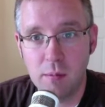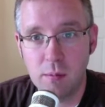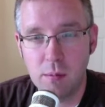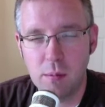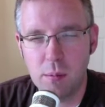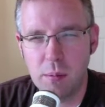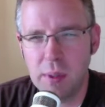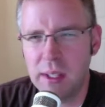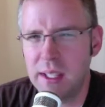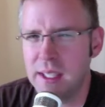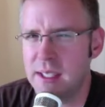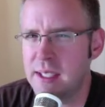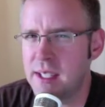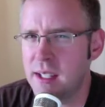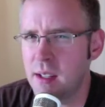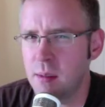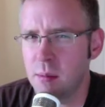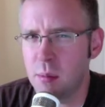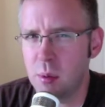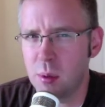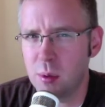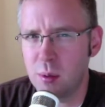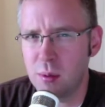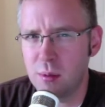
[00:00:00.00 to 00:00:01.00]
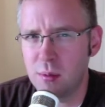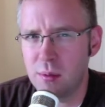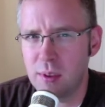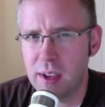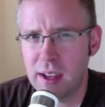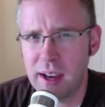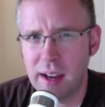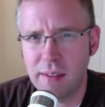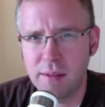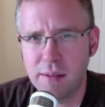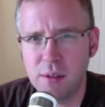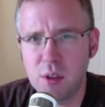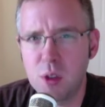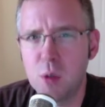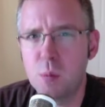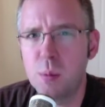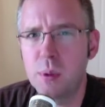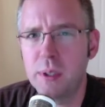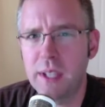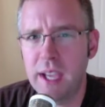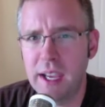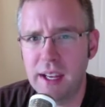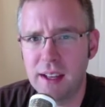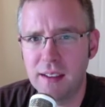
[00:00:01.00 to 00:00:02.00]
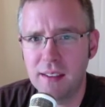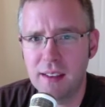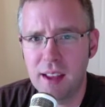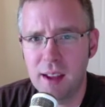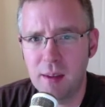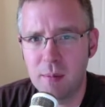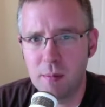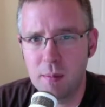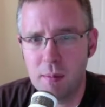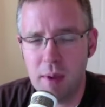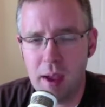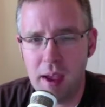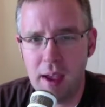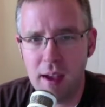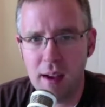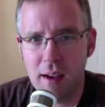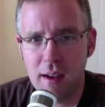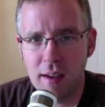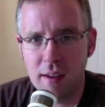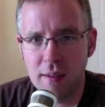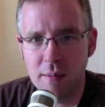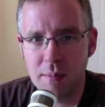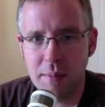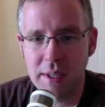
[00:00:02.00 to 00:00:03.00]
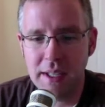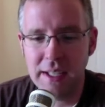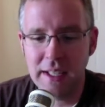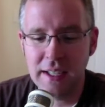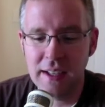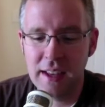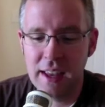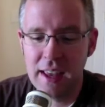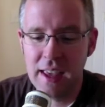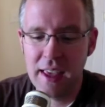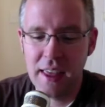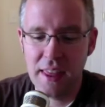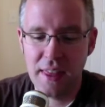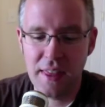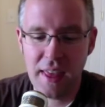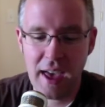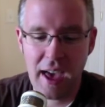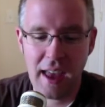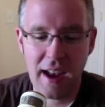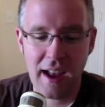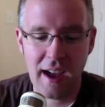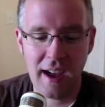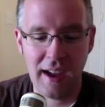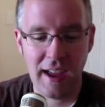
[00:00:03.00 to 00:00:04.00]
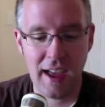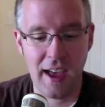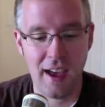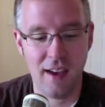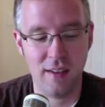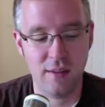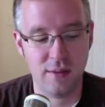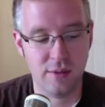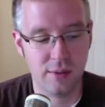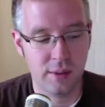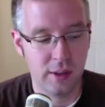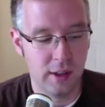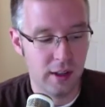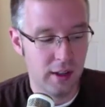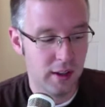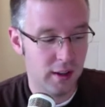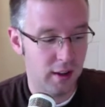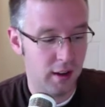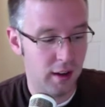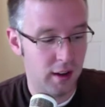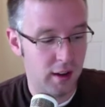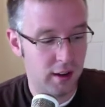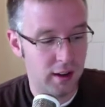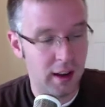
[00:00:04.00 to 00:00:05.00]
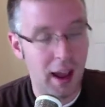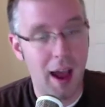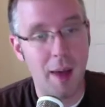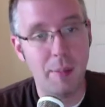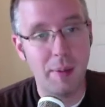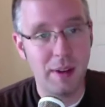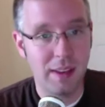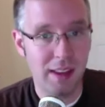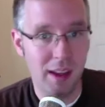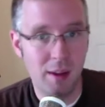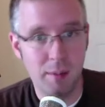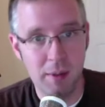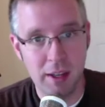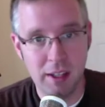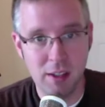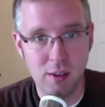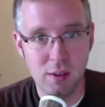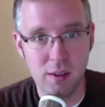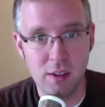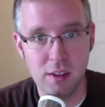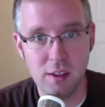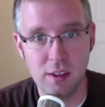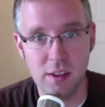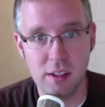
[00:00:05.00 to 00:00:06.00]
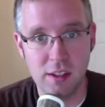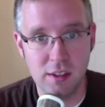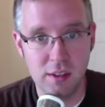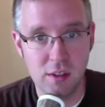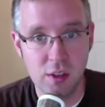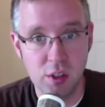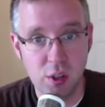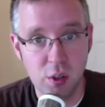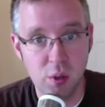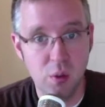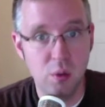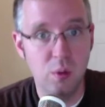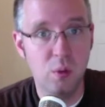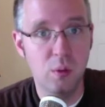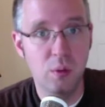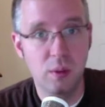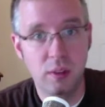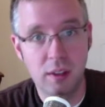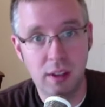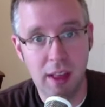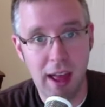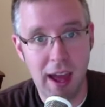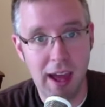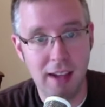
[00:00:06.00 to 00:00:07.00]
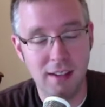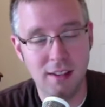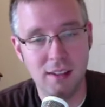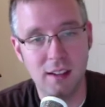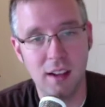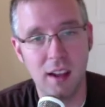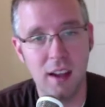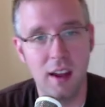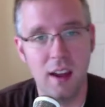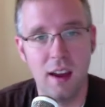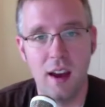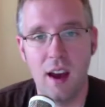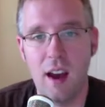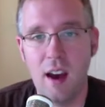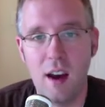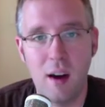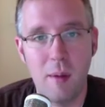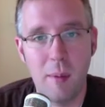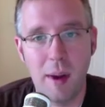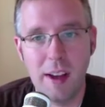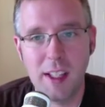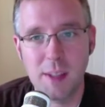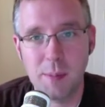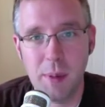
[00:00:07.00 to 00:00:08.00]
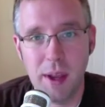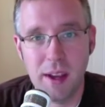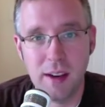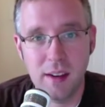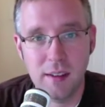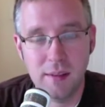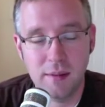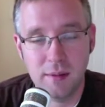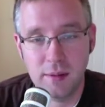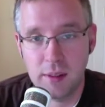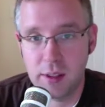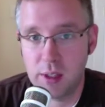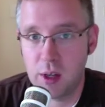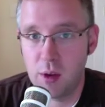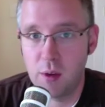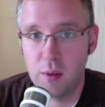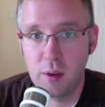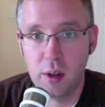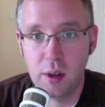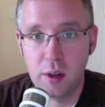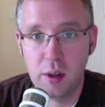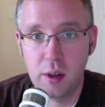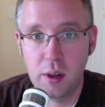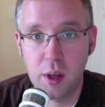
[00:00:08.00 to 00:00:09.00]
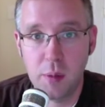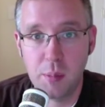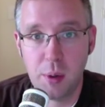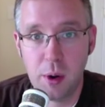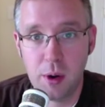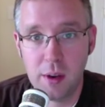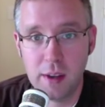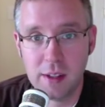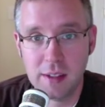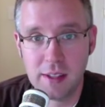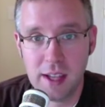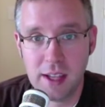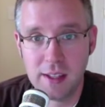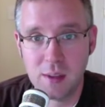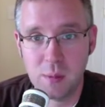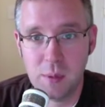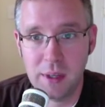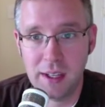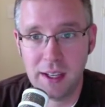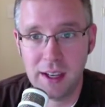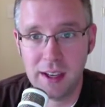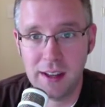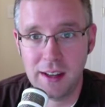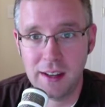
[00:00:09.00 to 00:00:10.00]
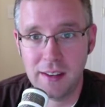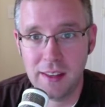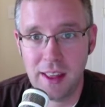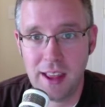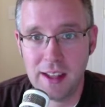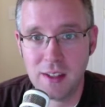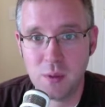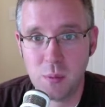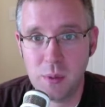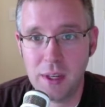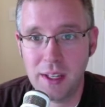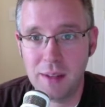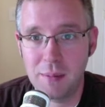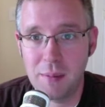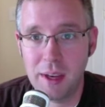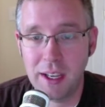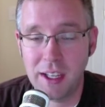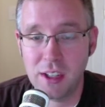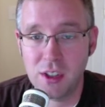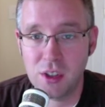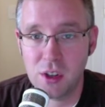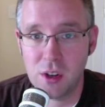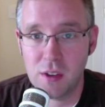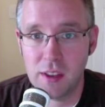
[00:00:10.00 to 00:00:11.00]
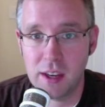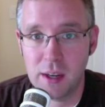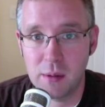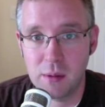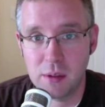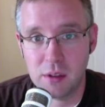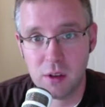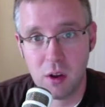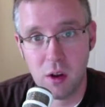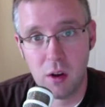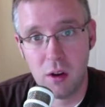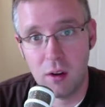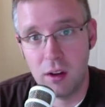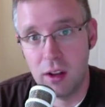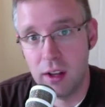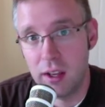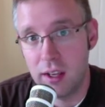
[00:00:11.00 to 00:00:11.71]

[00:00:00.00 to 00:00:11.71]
really didn't move, and I've duplicated them, meaning that I have copied them into this new class. I spent a good part of this last weekend and last week making sure that it was all